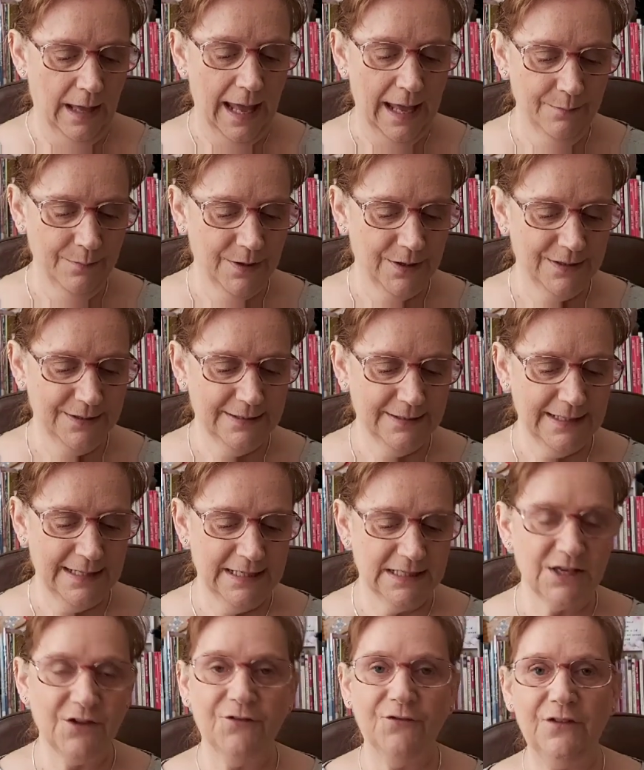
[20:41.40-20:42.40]
uh,
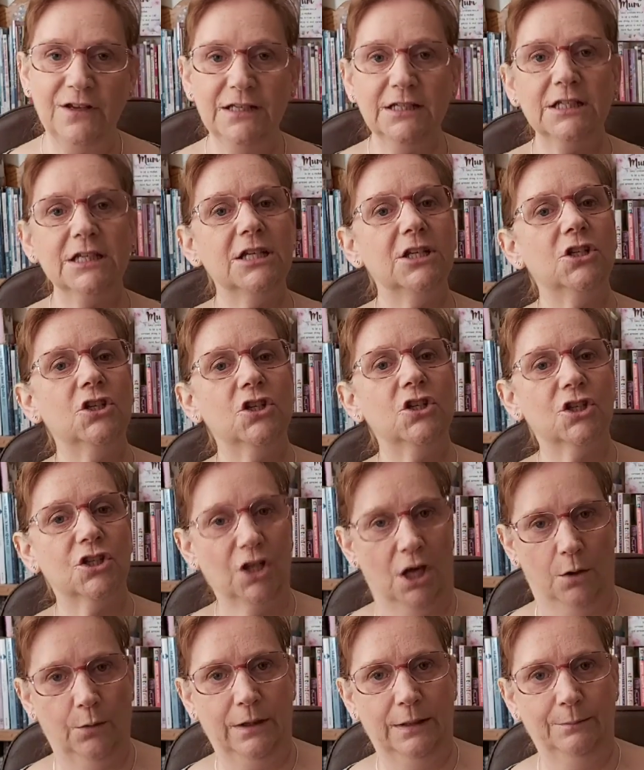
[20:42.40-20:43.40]
emma's is
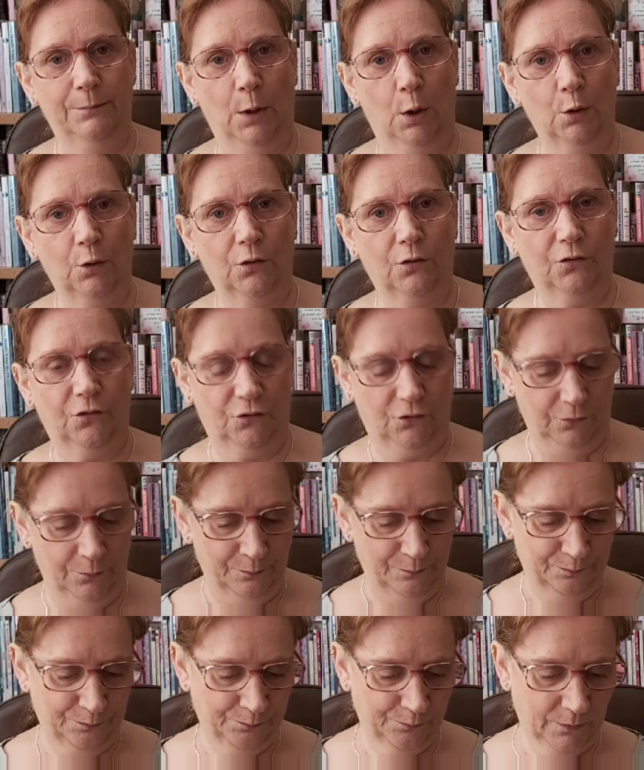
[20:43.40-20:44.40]
vintage sewing
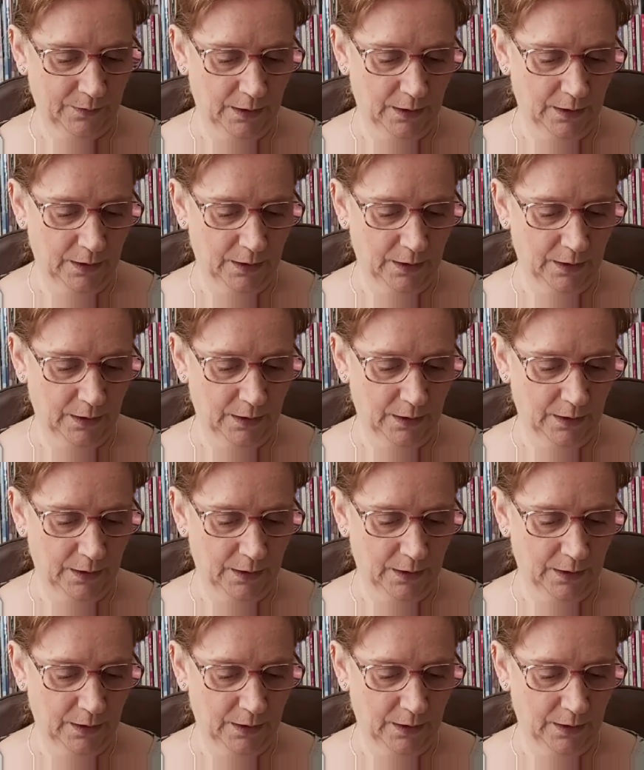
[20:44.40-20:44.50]
box